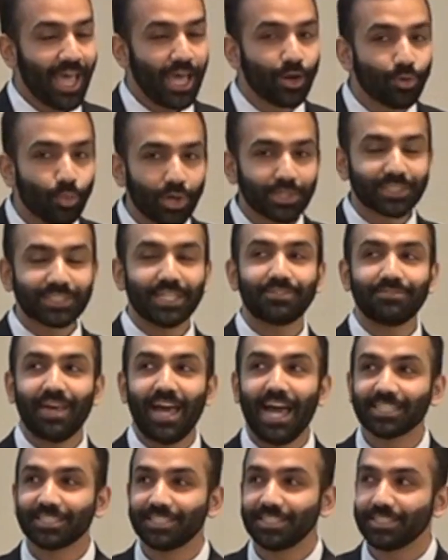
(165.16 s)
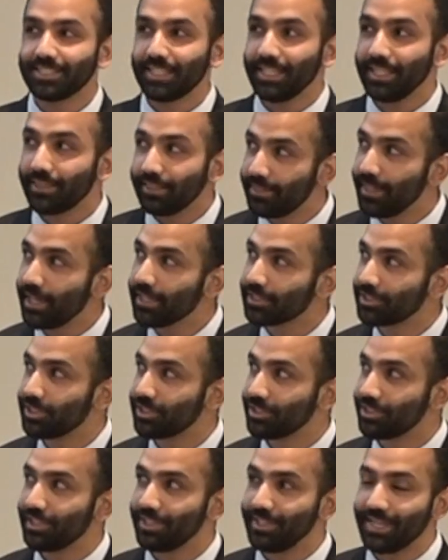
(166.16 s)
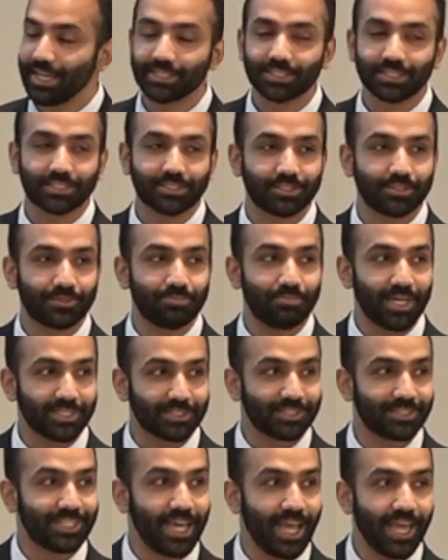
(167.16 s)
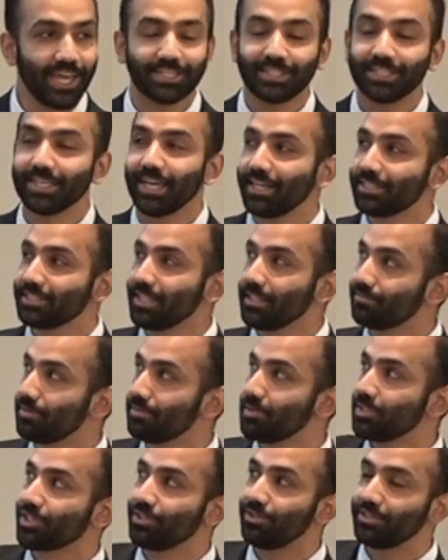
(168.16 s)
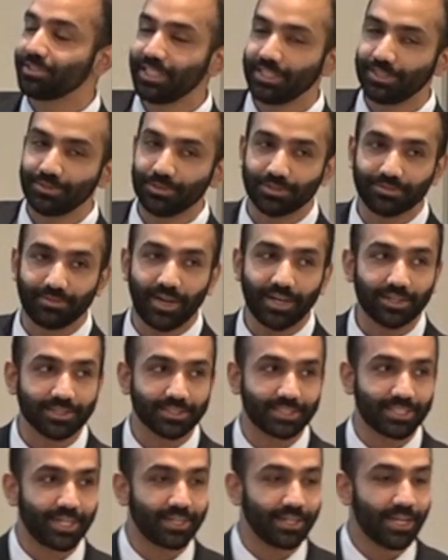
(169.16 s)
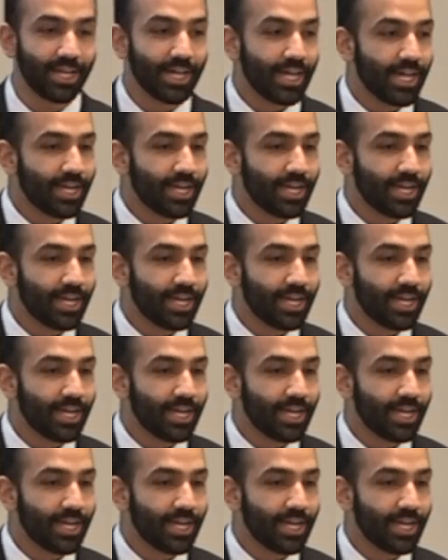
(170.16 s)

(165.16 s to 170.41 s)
and what set of actions it thinks it should next best take to get itself from its current state to its final state.